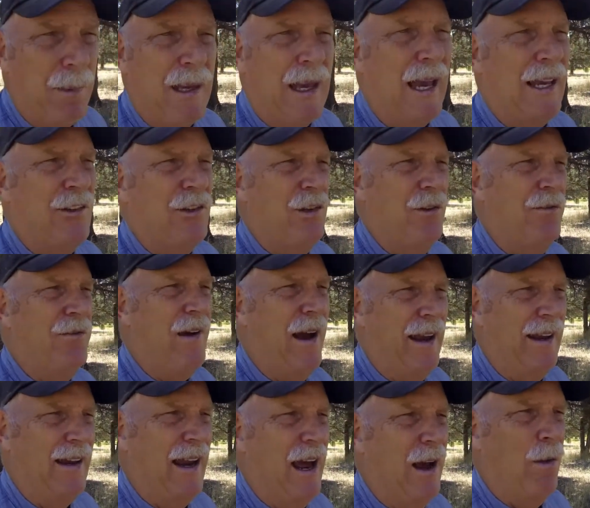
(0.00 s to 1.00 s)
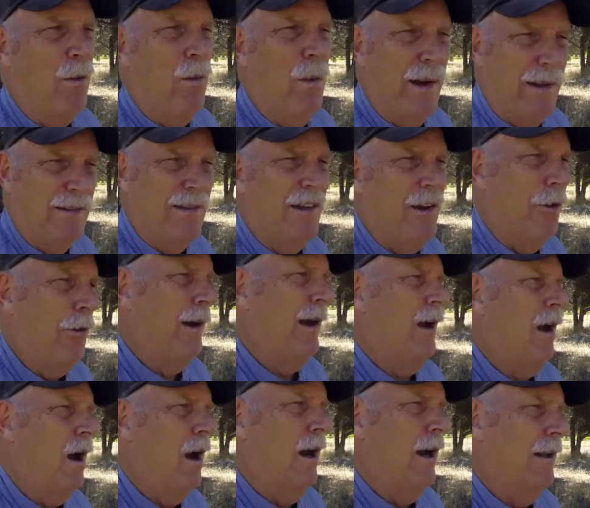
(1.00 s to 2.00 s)
I should find out what's
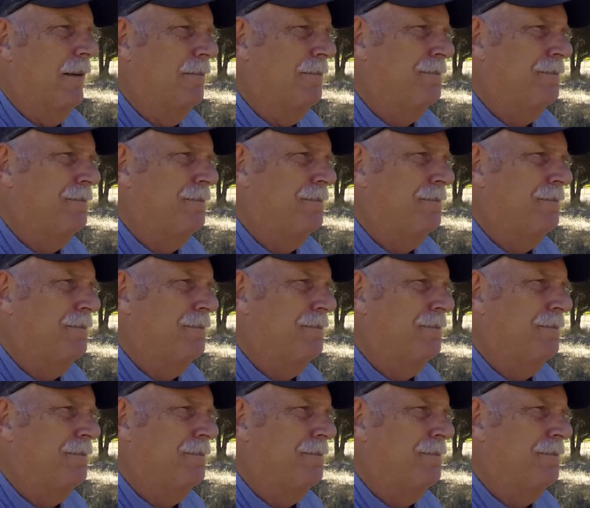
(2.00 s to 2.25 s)
going on.